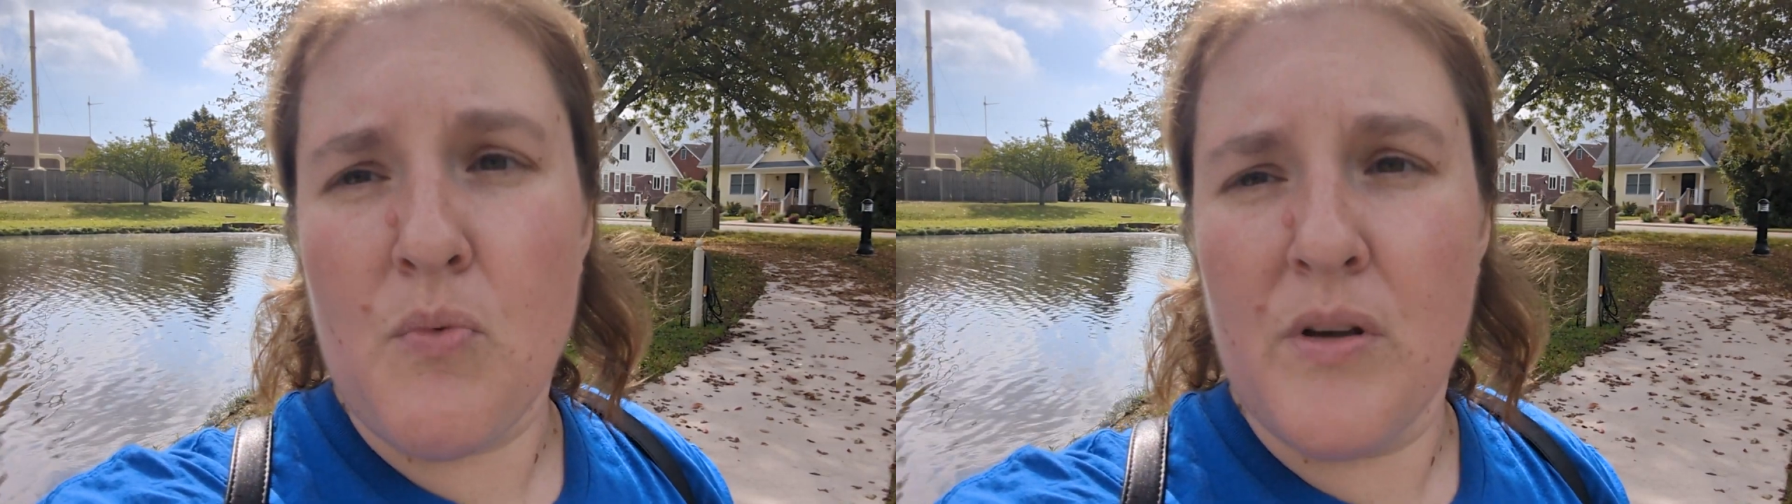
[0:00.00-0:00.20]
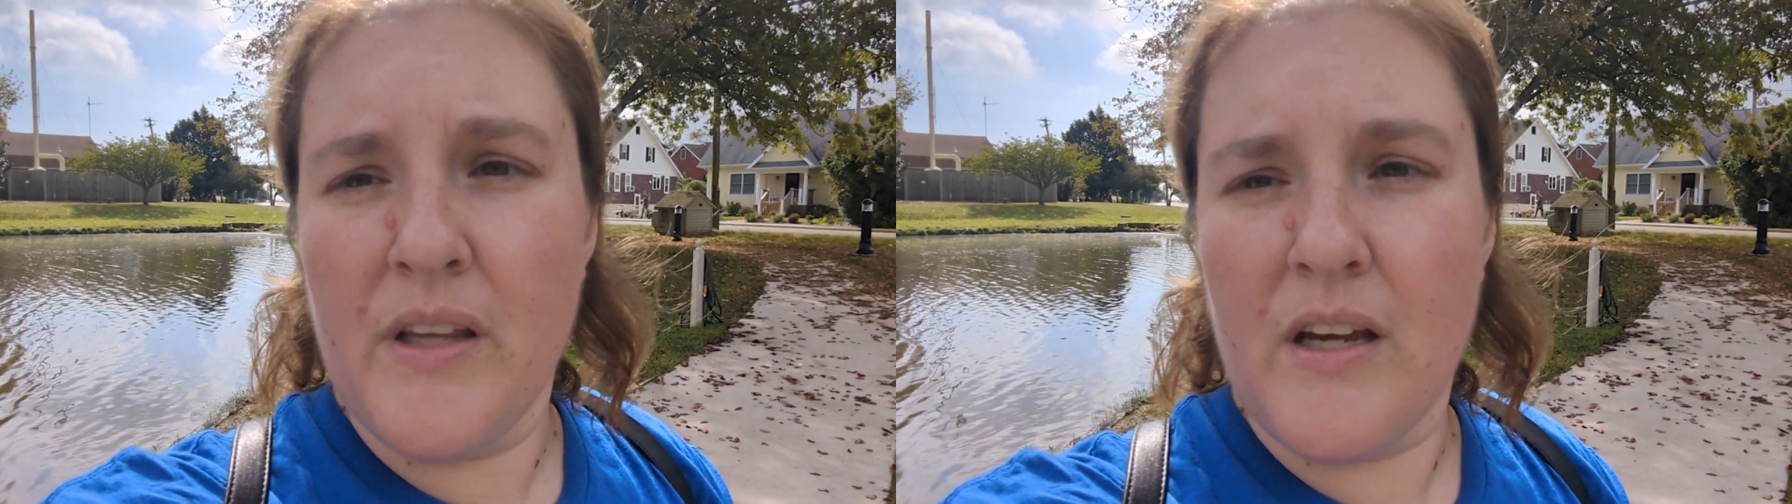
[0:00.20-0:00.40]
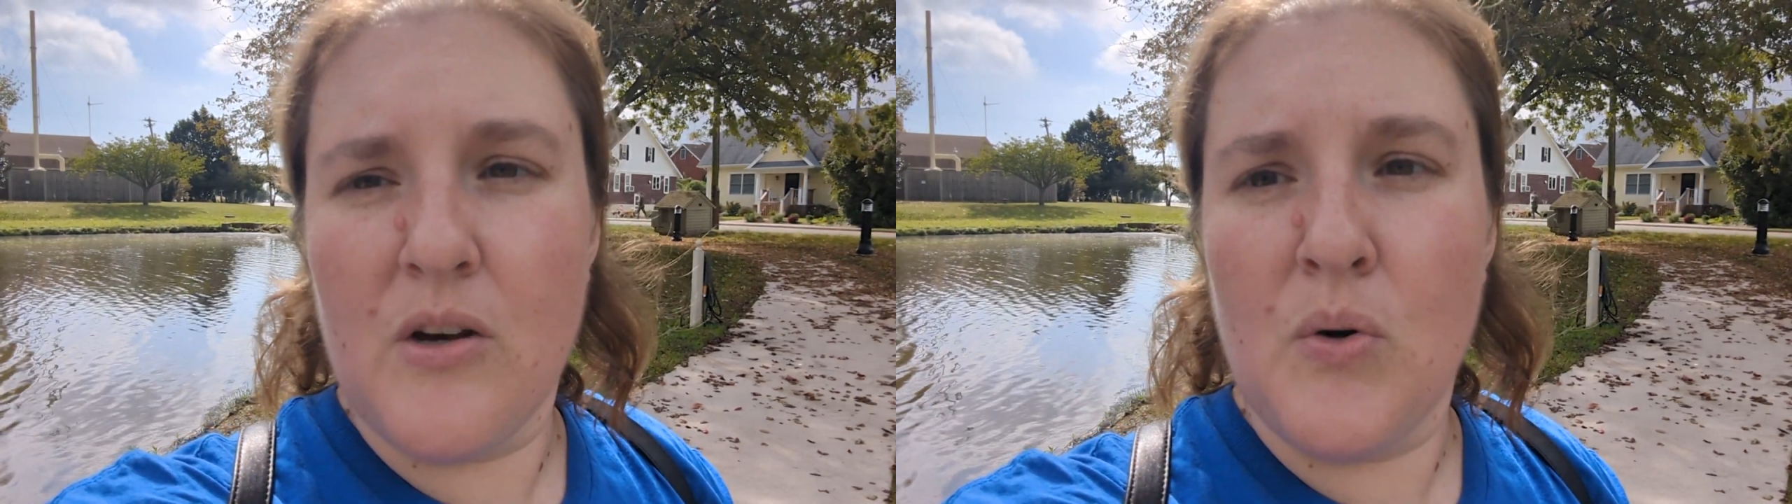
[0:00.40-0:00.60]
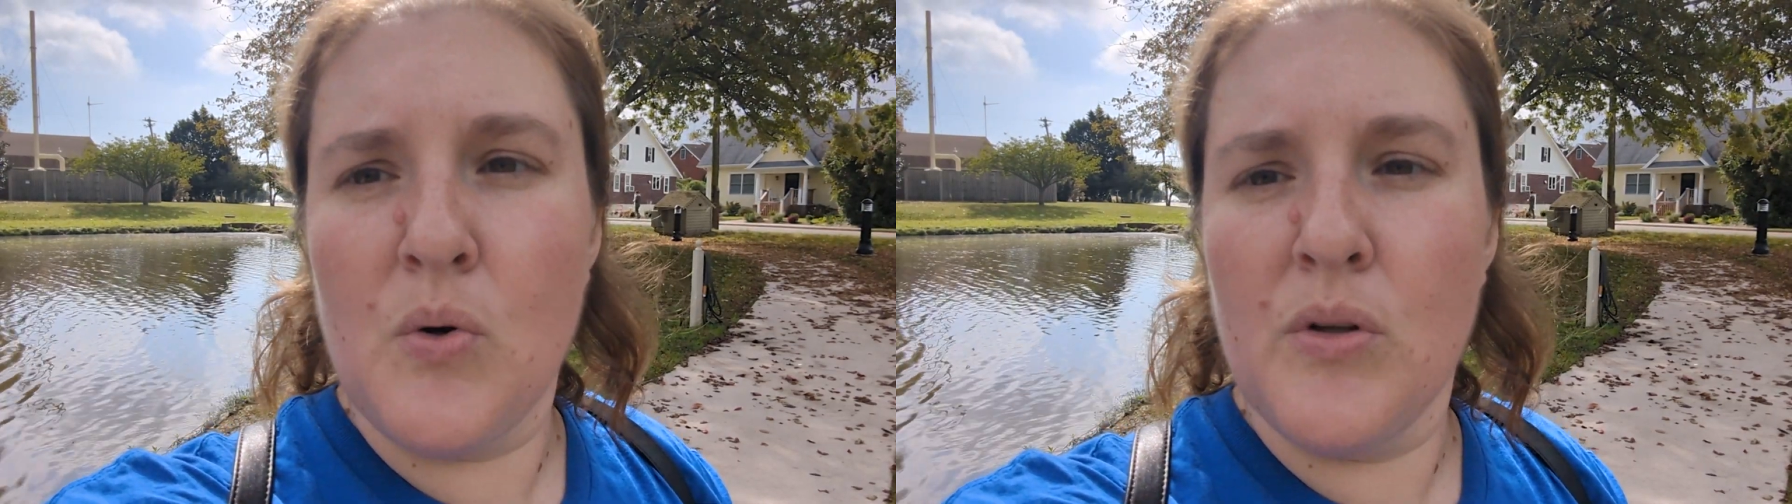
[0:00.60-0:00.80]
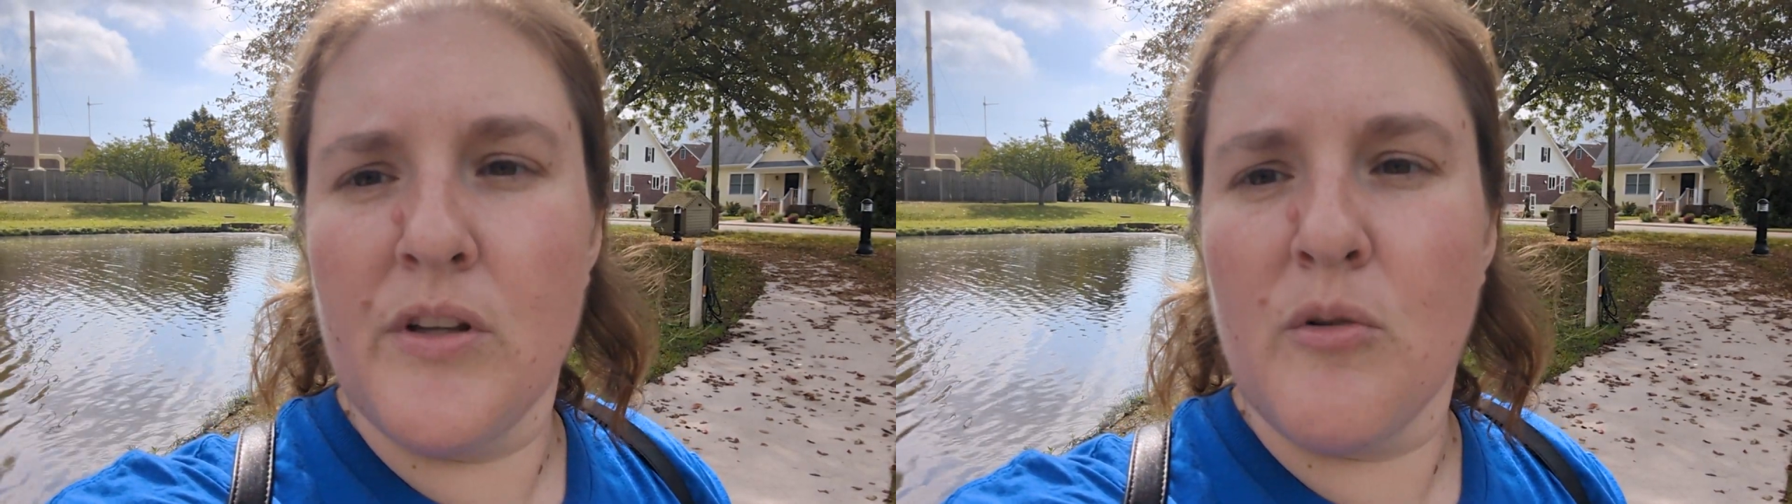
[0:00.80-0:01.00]
really
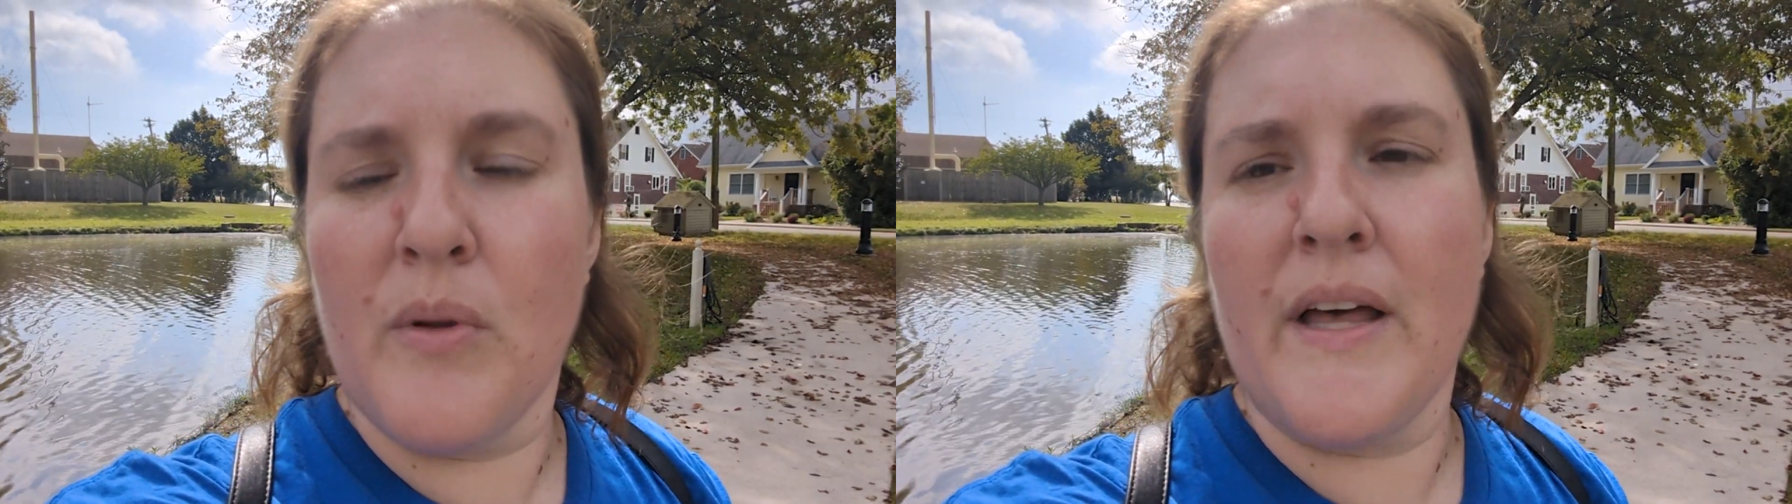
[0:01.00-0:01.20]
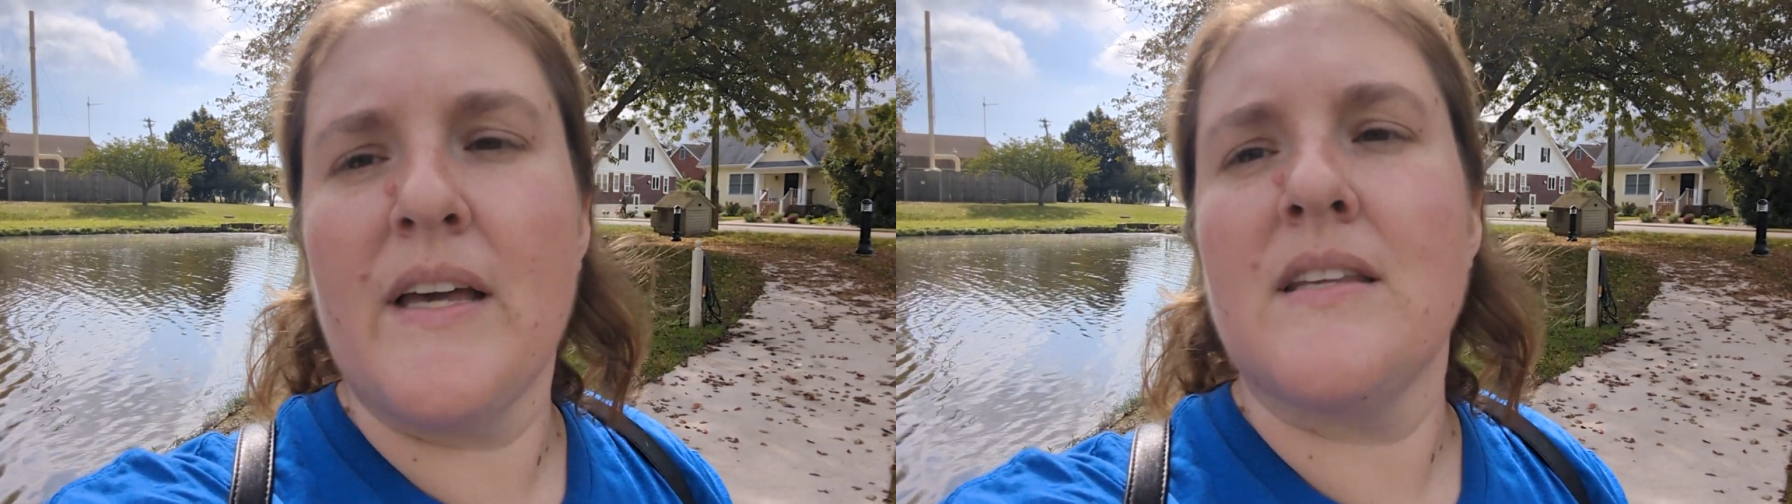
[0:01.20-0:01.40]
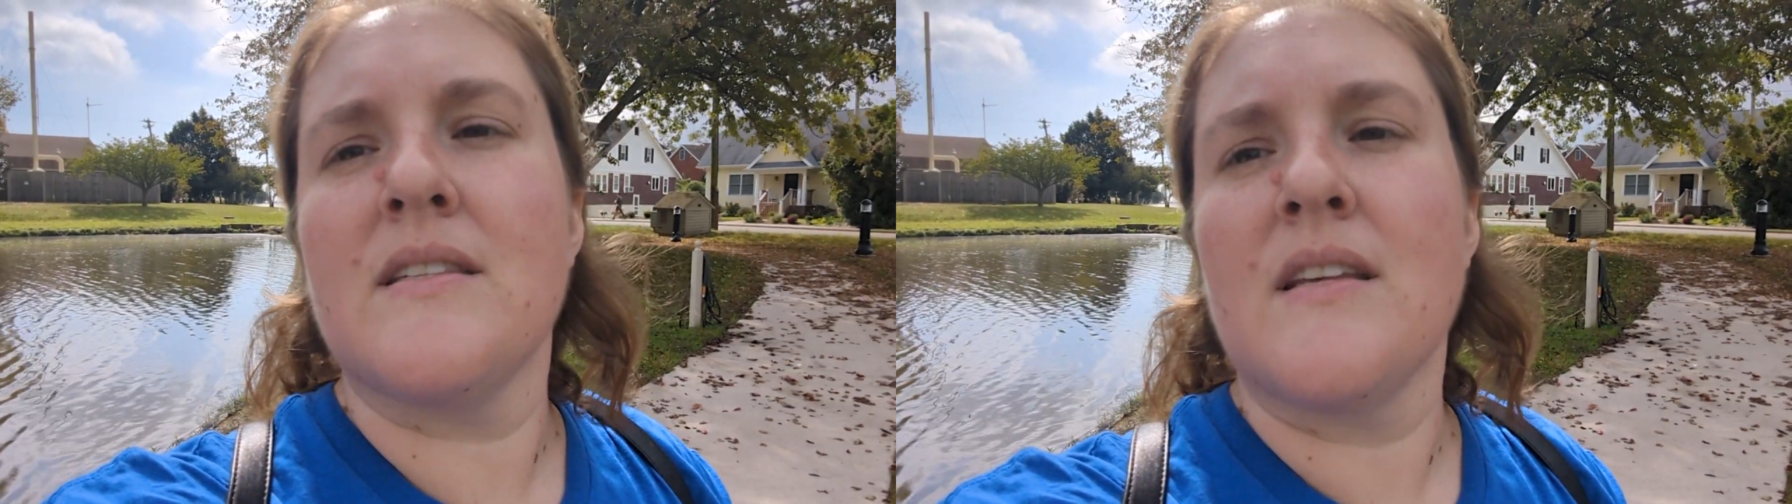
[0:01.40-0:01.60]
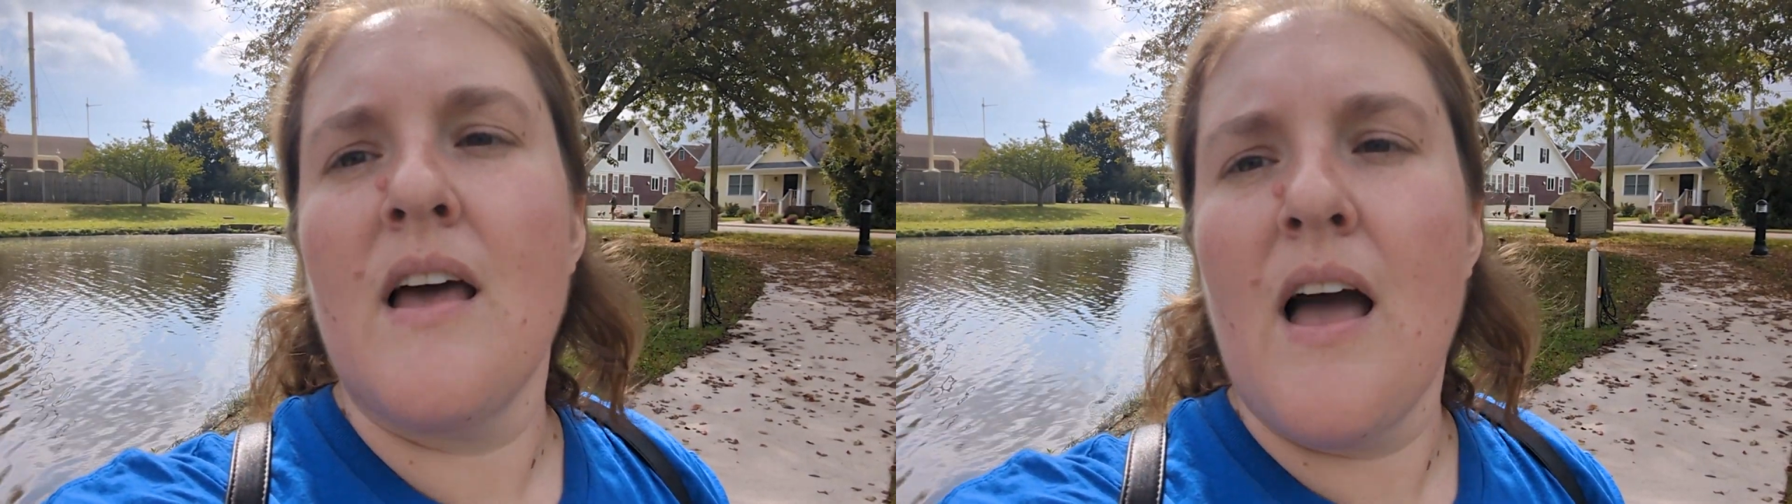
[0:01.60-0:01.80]
cool little place.